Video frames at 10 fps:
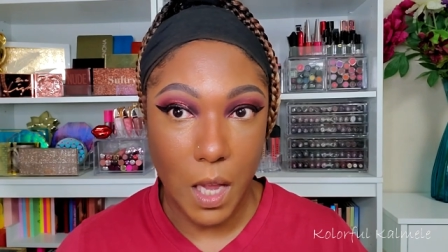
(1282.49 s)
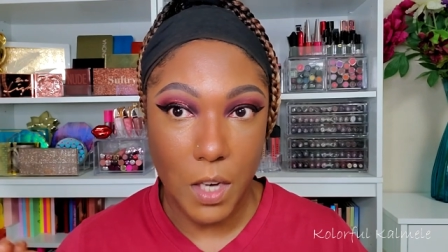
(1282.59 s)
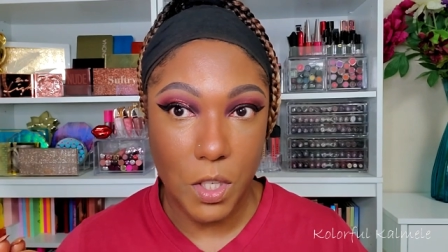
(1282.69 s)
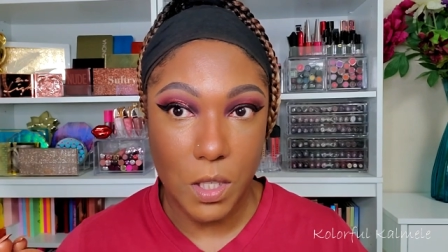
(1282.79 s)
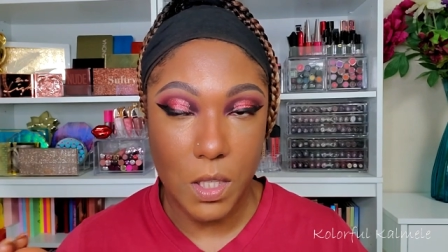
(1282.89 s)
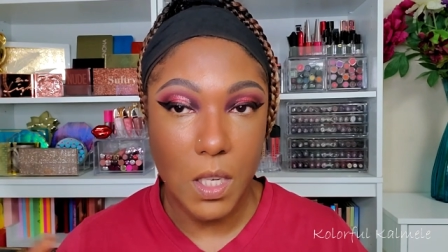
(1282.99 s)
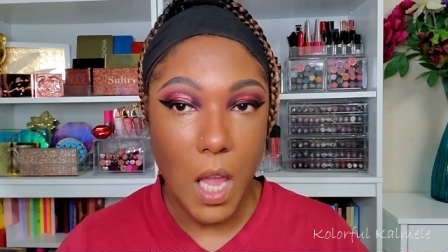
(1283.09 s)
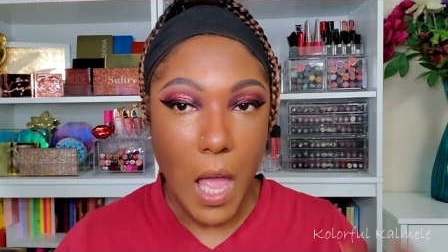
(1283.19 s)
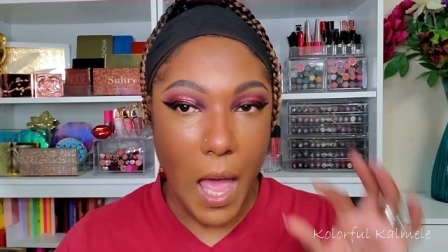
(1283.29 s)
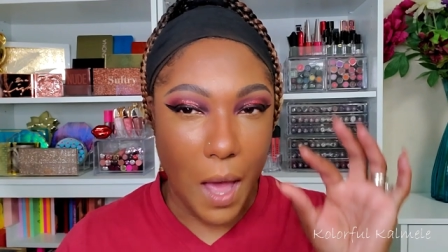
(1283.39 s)
I
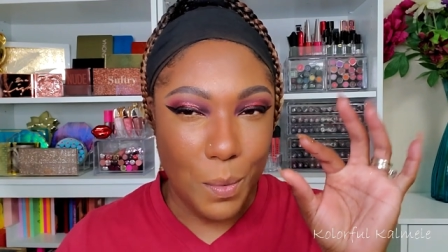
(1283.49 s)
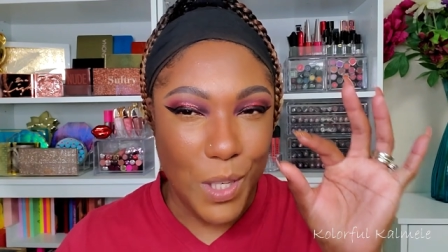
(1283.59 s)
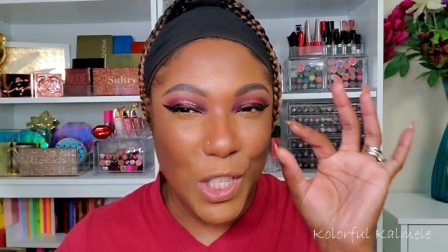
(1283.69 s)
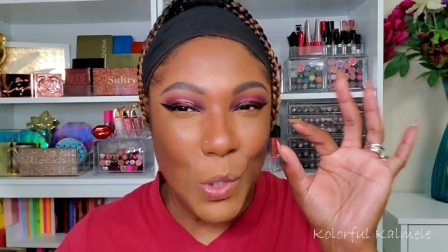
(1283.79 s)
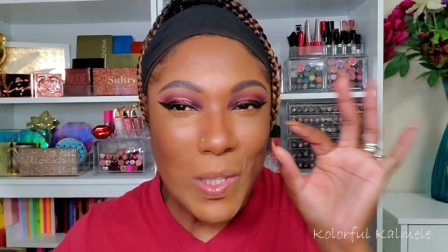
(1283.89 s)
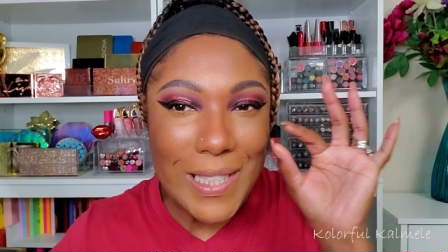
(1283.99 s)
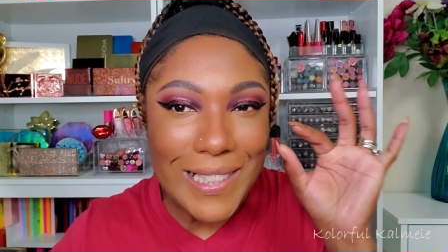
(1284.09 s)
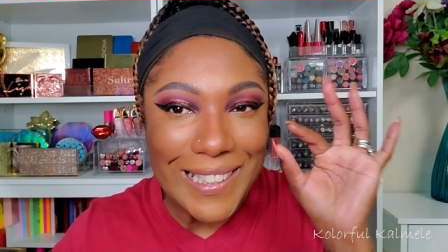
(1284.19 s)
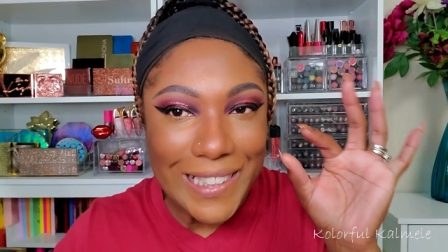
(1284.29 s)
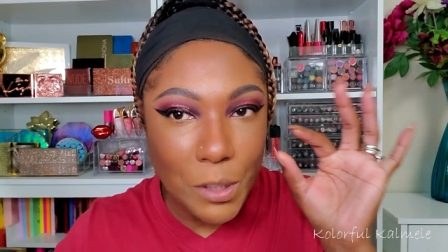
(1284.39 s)
would use a
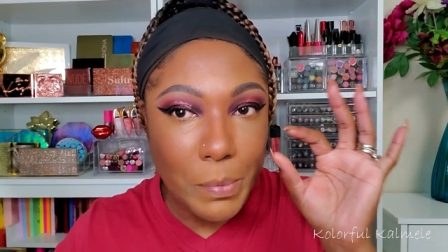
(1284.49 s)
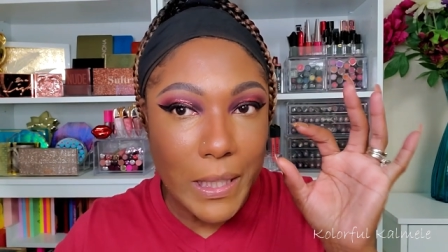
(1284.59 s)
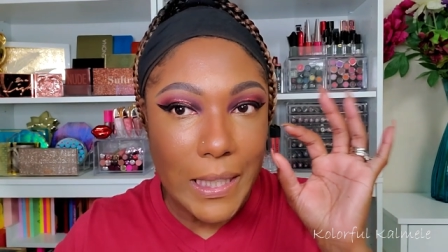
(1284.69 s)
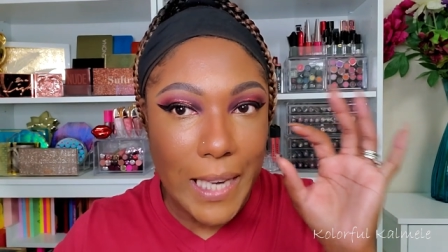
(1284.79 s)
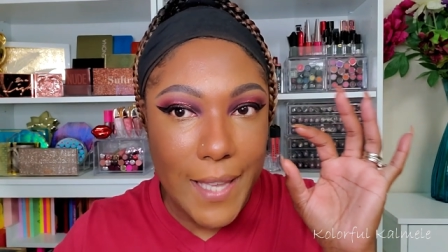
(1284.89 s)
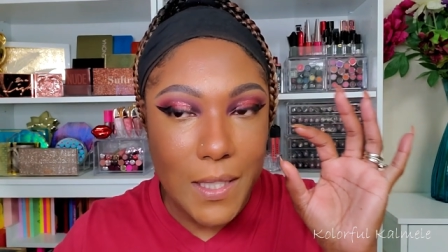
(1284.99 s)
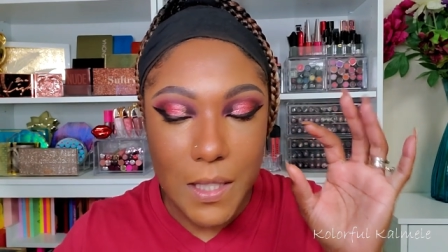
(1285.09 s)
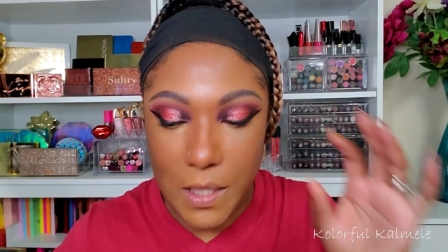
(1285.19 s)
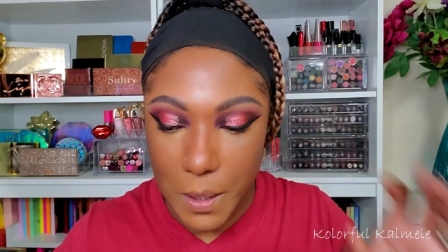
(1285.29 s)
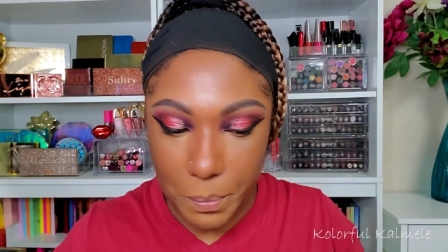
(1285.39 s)
little bit less.